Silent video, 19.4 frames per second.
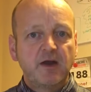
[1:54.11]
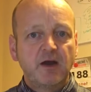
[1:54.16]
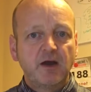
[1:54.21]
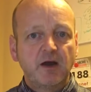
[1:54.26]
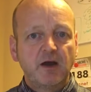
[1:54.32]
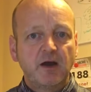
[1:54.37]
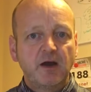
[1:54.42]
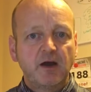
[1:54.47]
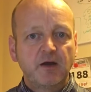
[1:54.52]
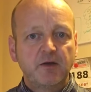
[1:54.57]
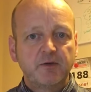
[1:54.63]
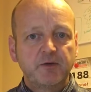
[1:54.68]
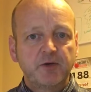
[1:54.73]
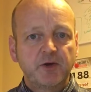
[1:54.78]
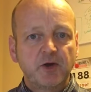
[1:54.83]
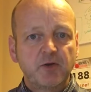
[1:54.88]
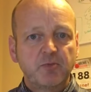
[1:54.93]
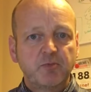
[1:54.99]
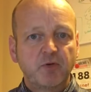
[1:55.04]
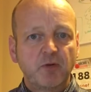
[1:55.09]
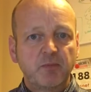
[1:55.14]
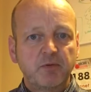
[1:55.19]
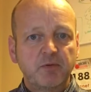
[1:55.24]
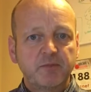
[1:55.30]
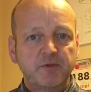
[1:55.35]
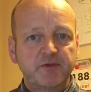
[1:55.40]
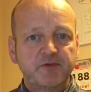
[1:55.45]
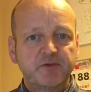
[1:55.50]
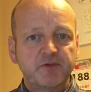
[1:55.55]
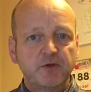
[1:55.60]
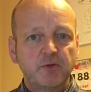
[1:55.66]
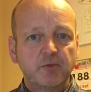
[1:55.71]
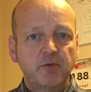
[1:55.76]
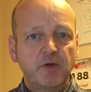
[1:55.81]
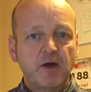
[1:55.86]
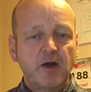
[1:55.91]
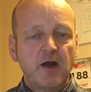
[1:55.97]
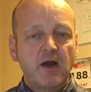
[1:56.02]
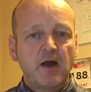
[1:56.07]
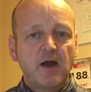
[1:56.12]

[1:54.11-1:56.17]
uh, no problem at all.